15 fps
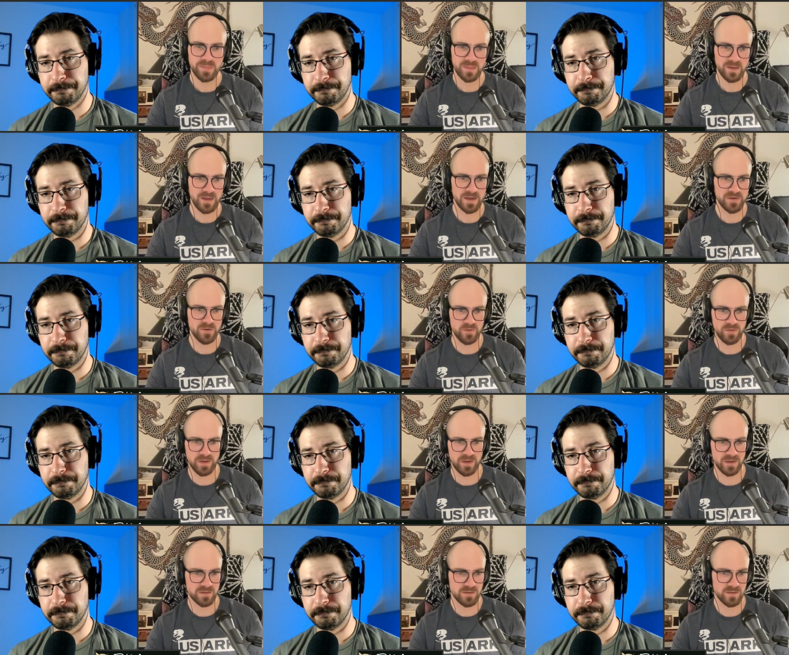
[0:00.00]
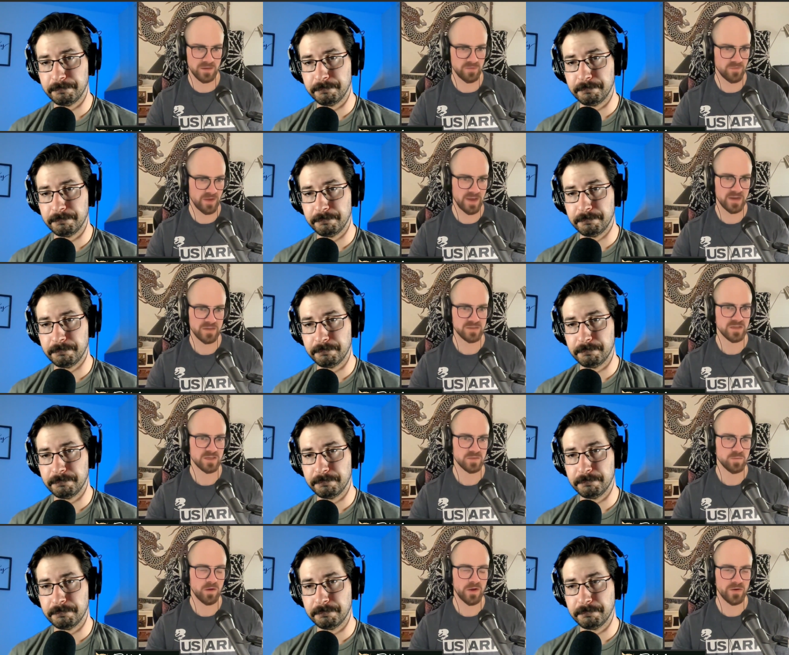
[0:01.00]
Speaker 1: I don't like leave excess
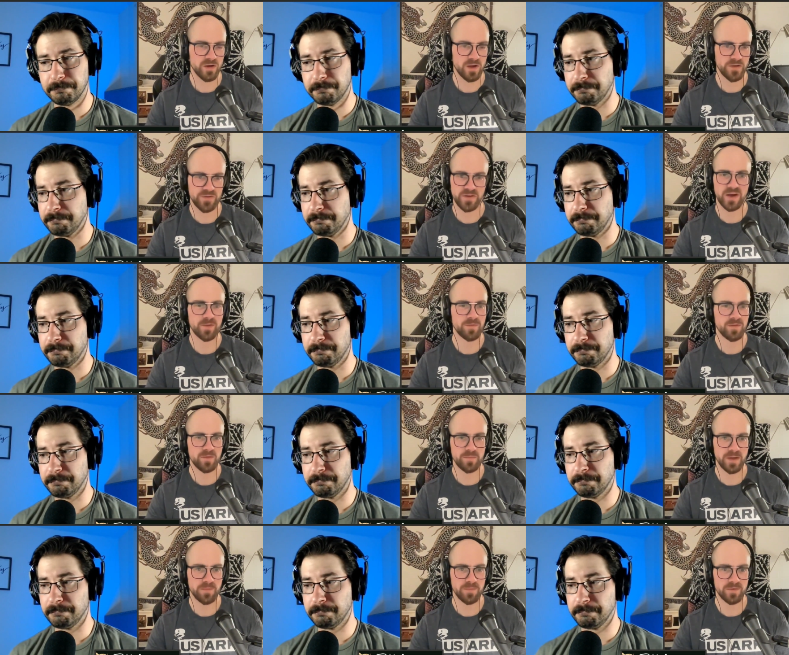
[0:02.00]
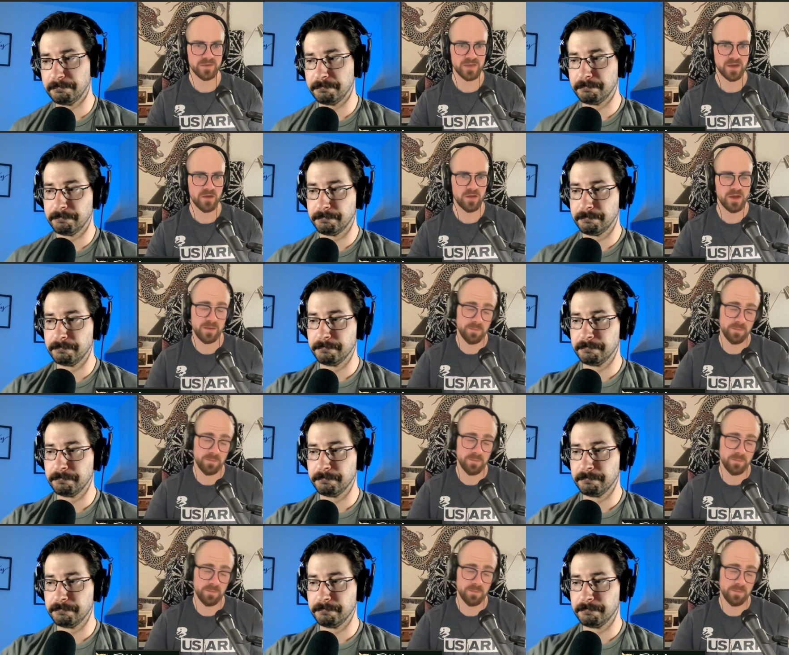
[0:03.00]
water on top of the paper towel,